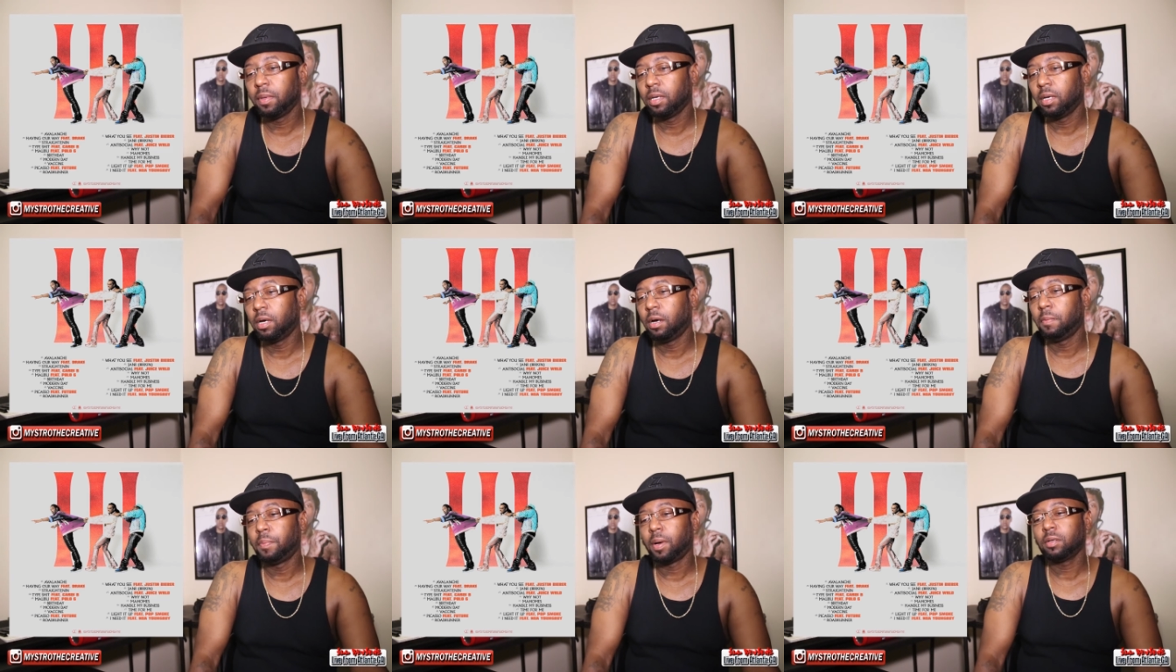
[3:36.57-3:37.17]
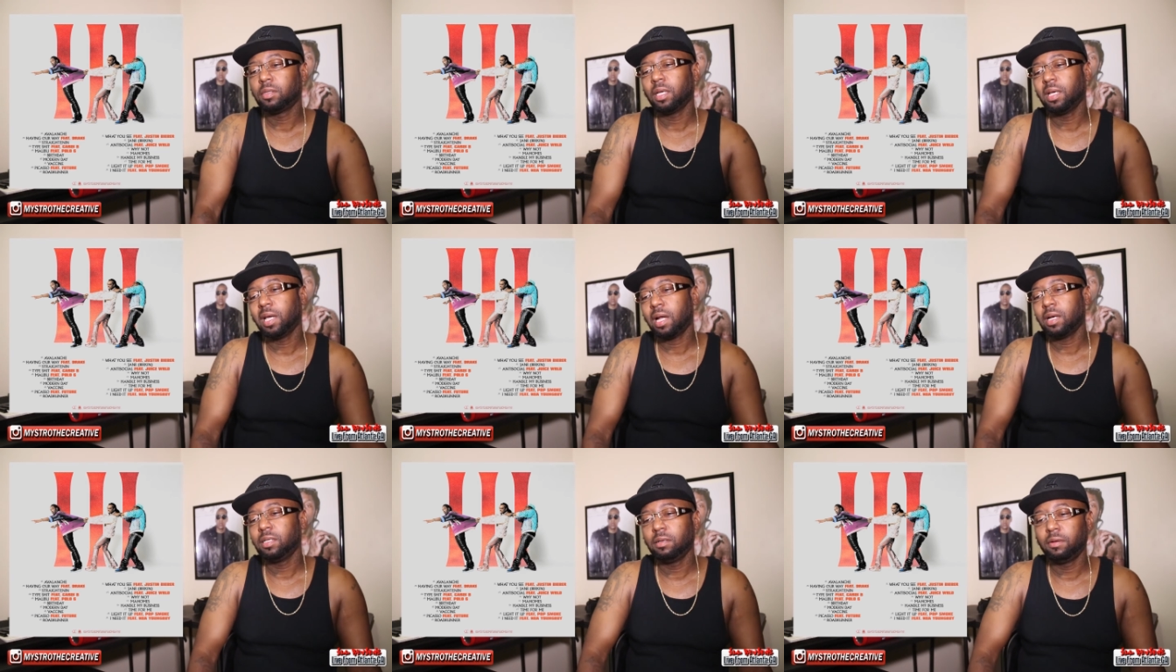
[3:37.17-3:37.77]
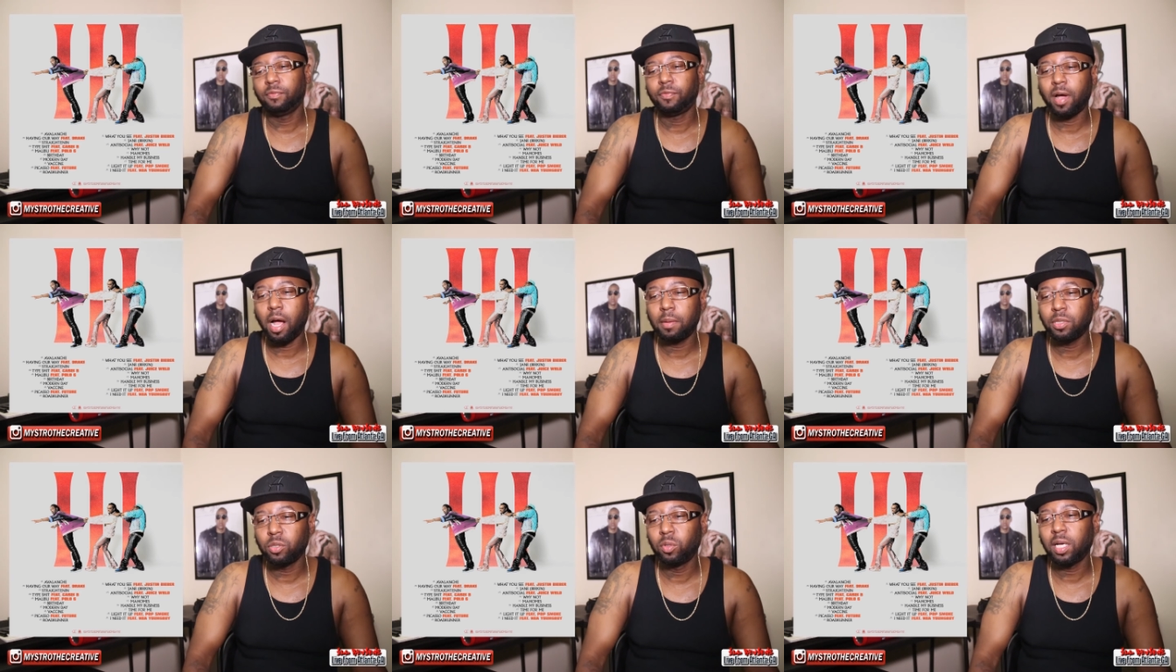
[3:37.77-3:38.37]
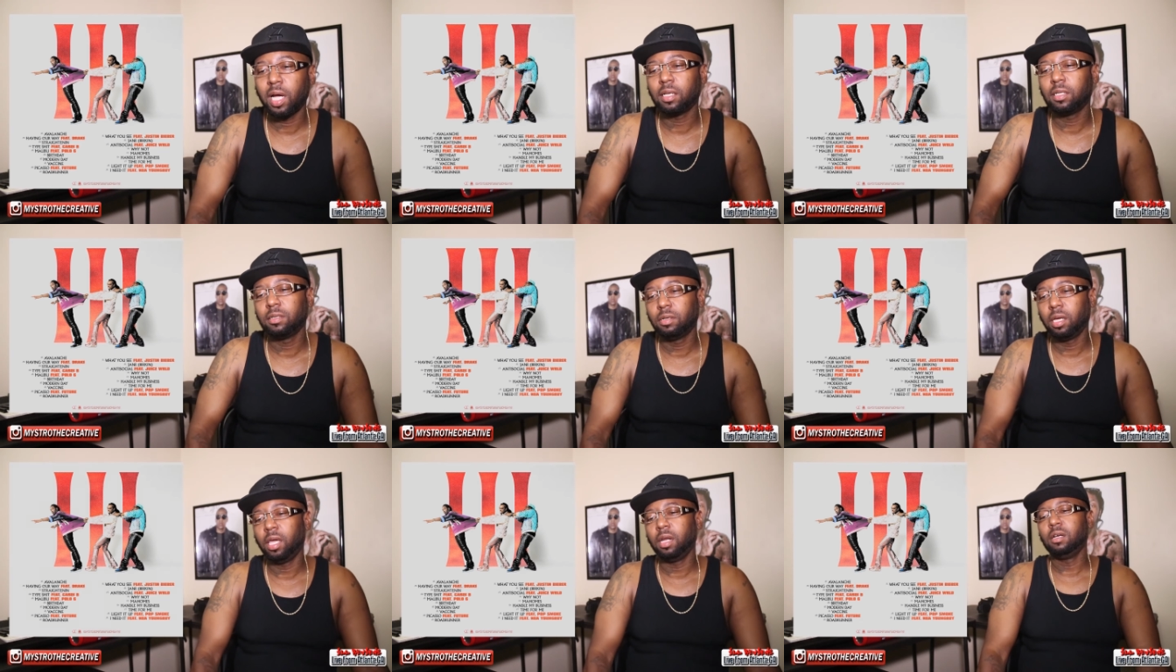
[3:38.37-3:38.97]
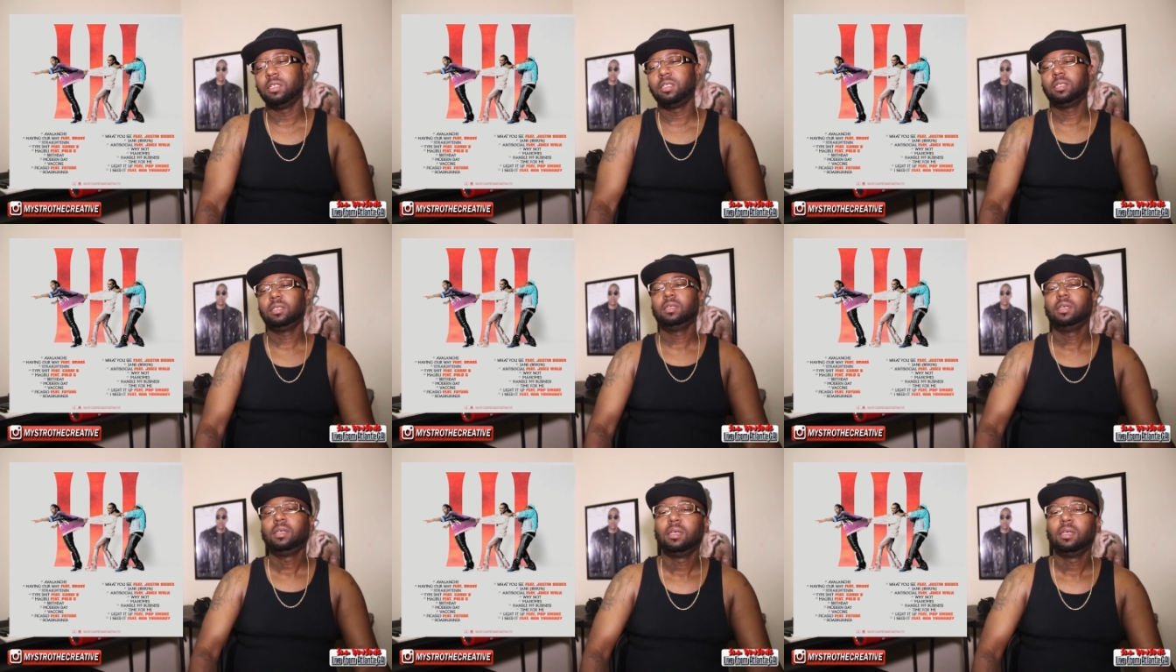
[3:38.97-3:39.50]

Um, Birthday got a little vibe to it, got a little energy.